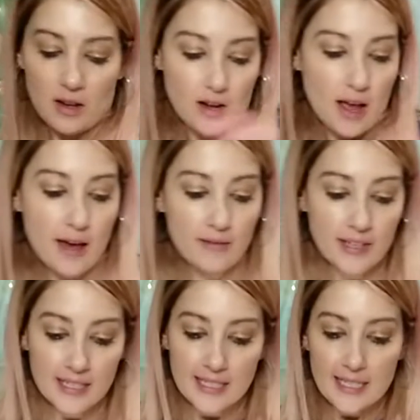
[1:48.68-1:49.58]
have
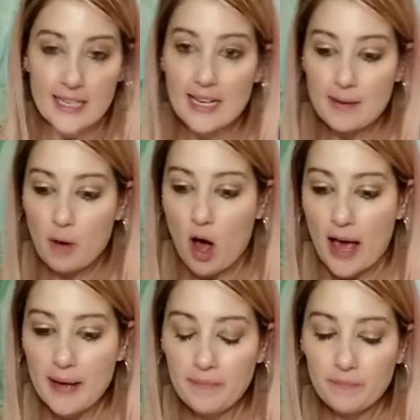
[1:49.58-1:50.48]
it
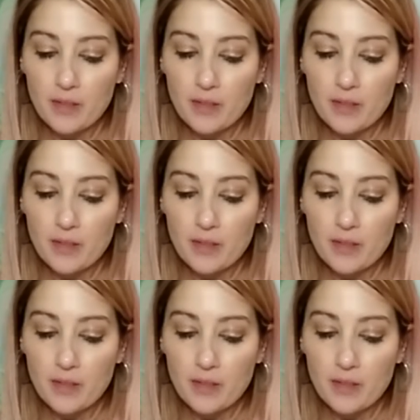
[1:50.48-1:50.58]
nearby.